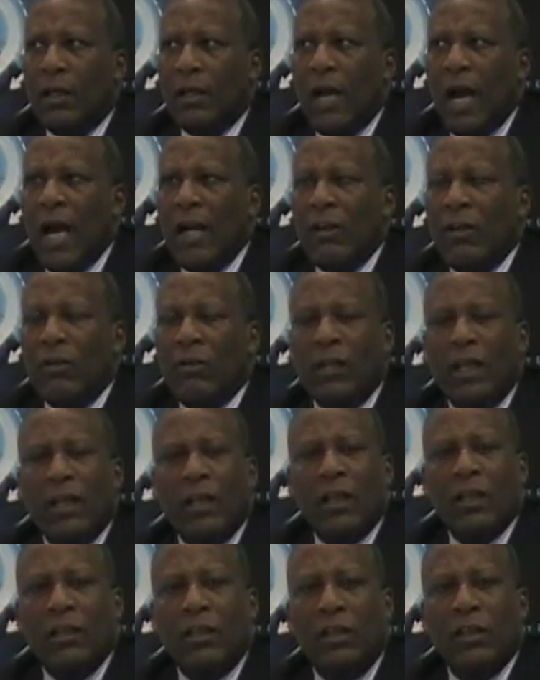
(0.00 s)
I knew
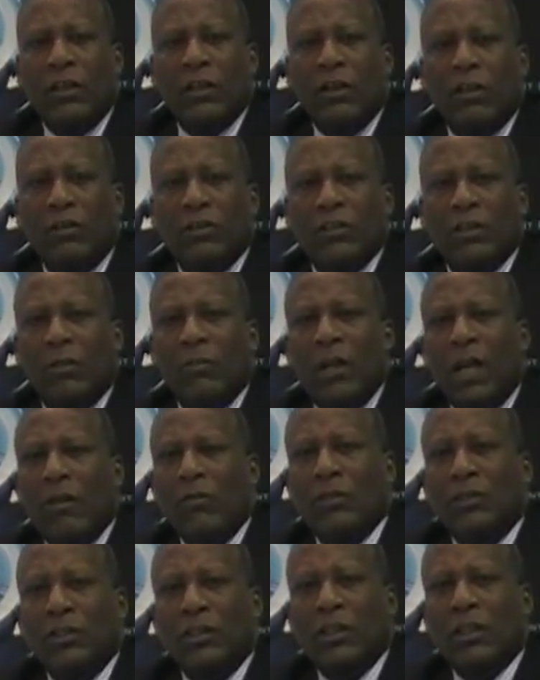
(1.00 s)
that a year ago somebody
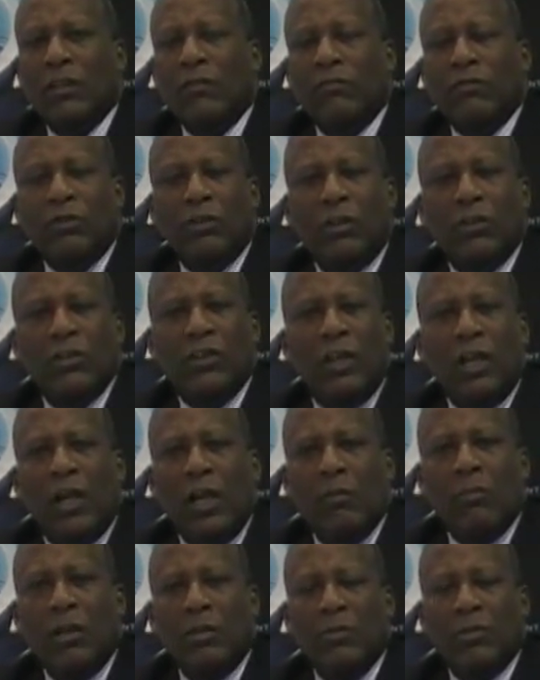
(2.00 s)
was looking for a
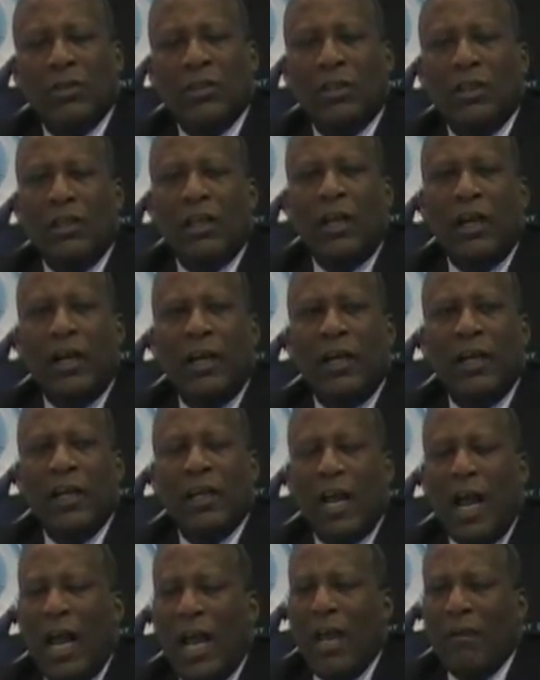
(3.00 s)
job in a particular
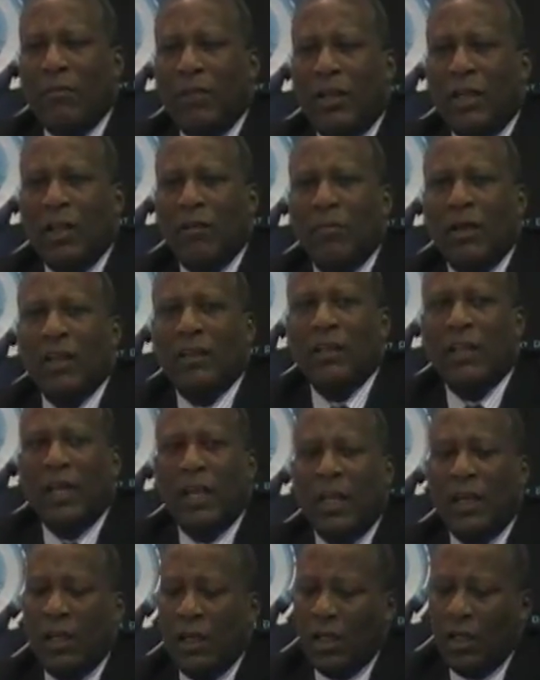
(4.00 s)
area. I happened to hear about
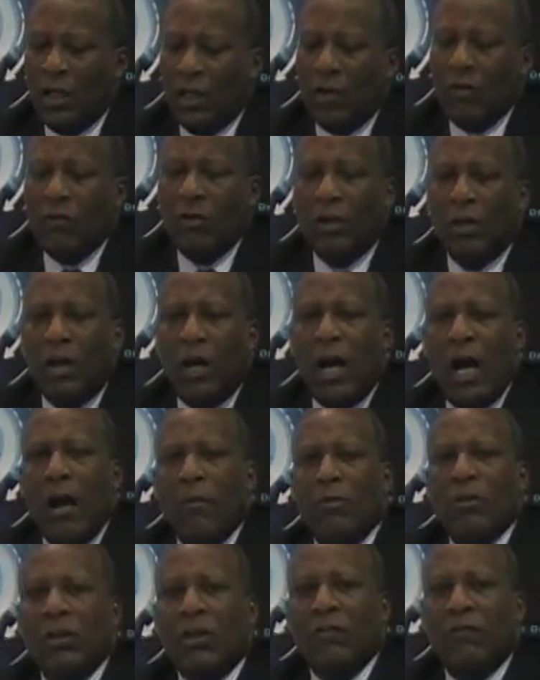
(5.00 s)
that. Well,
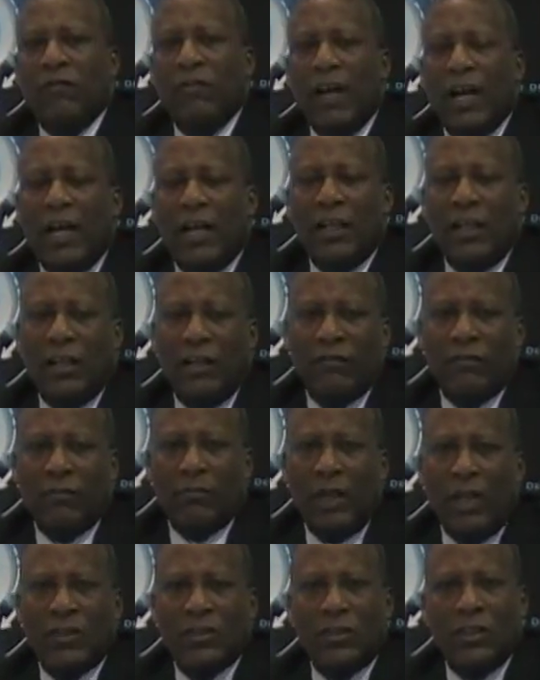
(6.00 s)
I'm going to find their
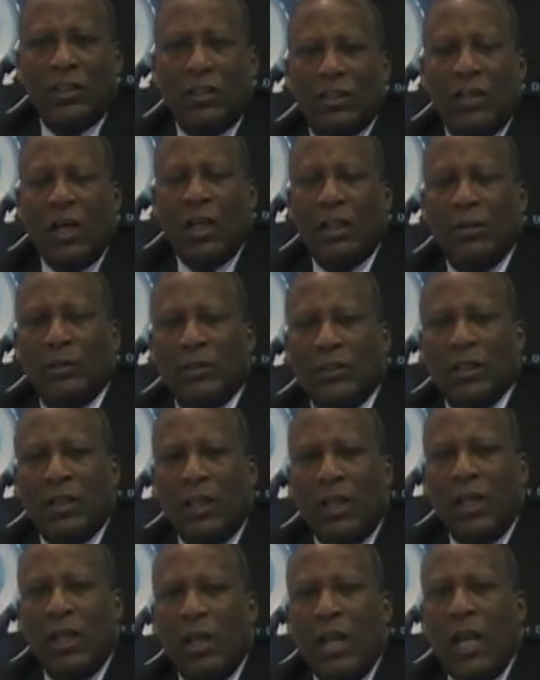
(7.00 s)
information and call them and say,
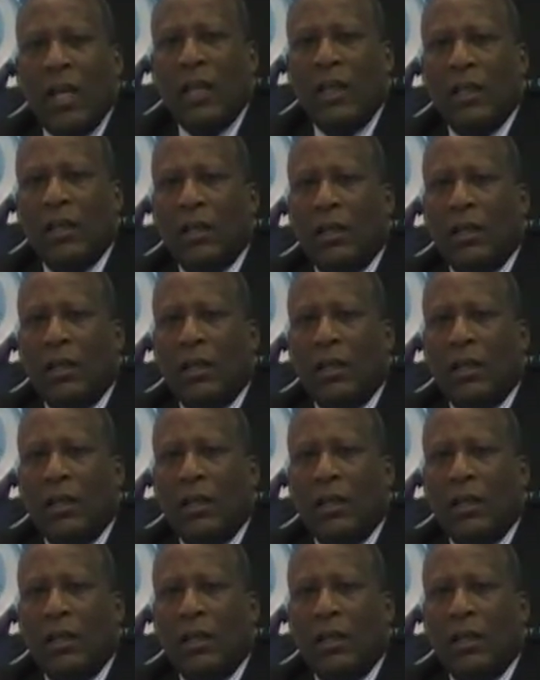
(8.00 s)
hey,